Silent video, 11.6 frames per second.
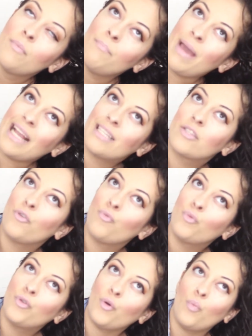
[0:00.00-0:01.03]
makes the
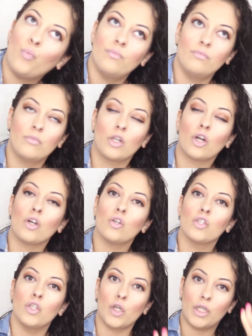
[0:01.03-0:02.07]

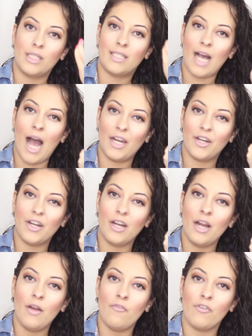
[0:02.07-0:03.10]
curls look tighter
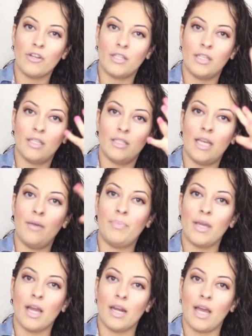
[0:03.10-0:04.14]
versus it
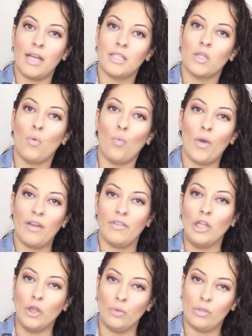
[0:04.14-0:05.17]
being a nice
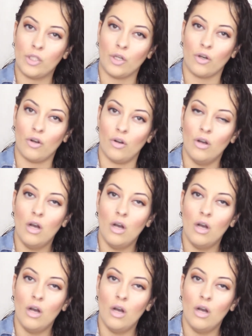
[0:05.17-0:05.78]
wavy loose curl.